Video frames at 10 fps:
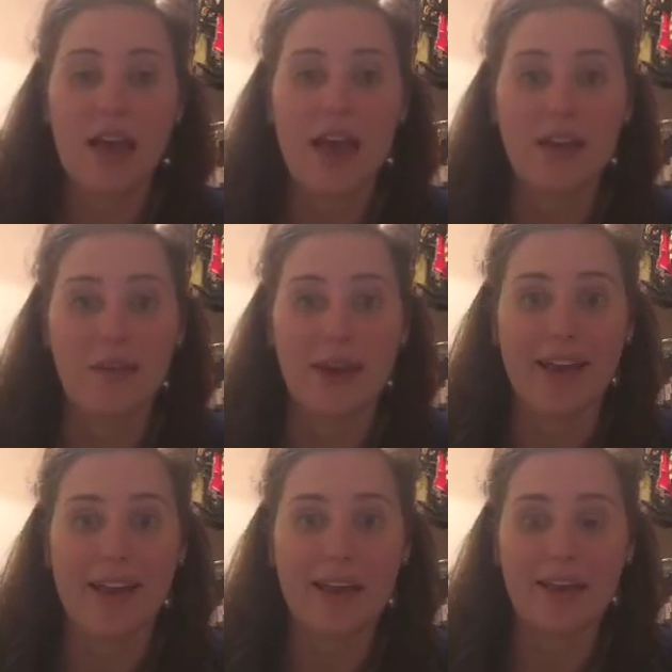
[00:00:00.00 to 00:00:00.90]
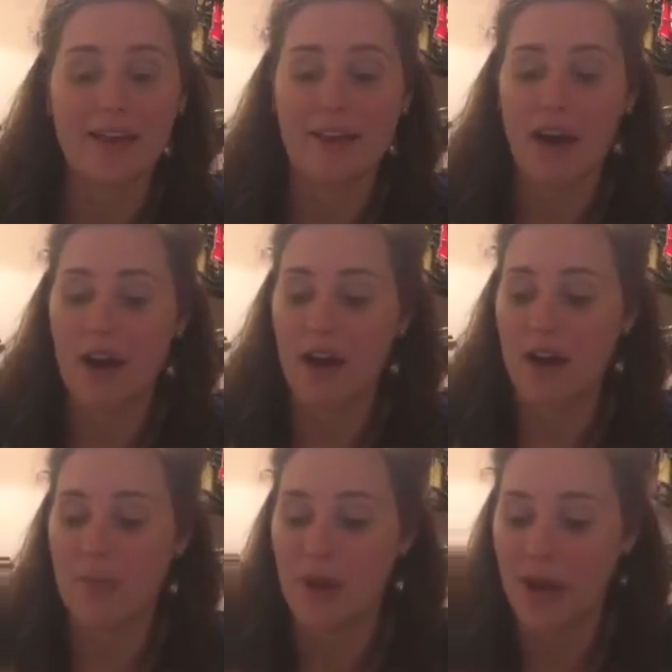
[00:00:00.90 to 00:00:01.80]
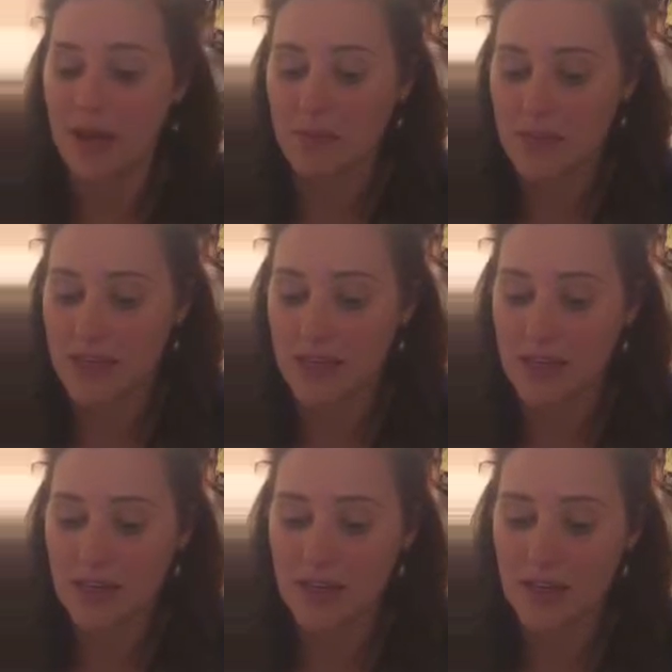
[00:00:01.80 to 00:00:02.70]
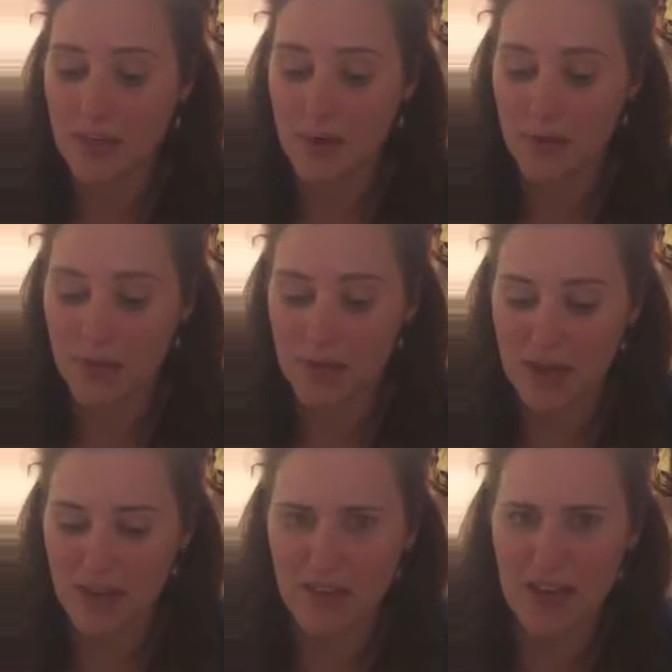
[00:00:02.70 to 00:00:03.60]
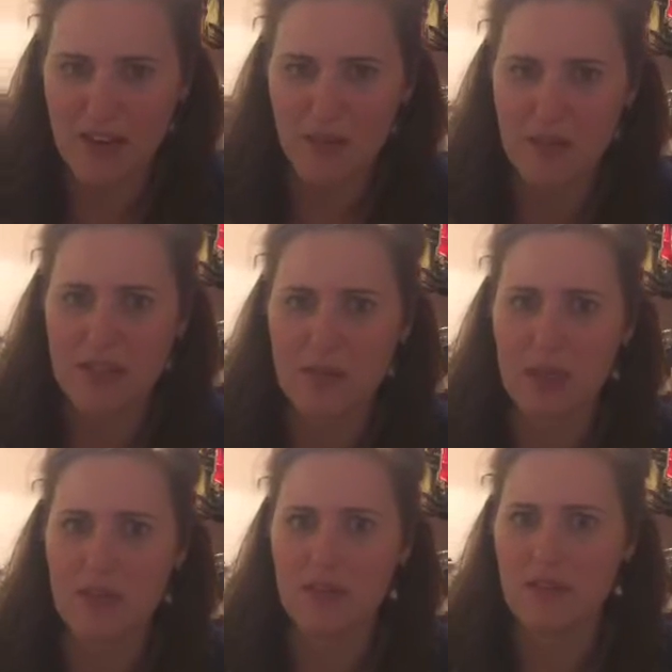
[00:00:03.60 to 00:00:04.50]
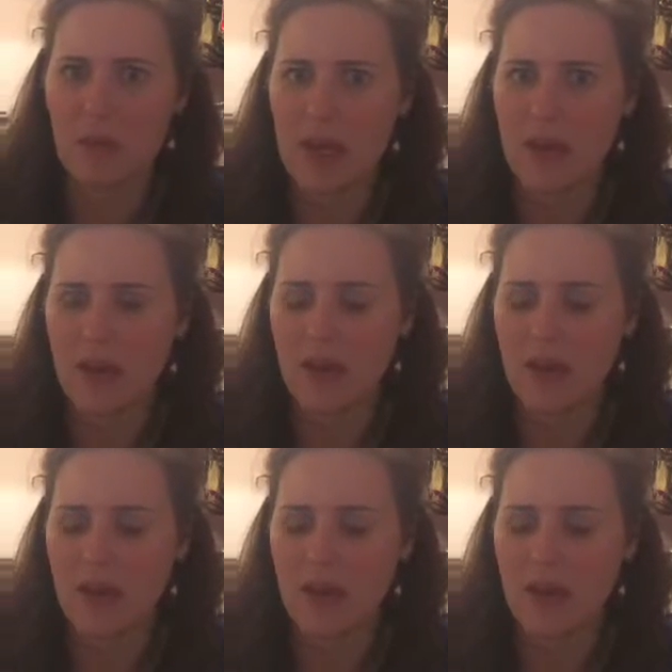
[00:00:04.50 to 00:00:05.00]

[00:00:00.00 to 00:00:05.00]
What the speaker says: Anyway, I'm thinking about maybe I have kind of a busy week this week.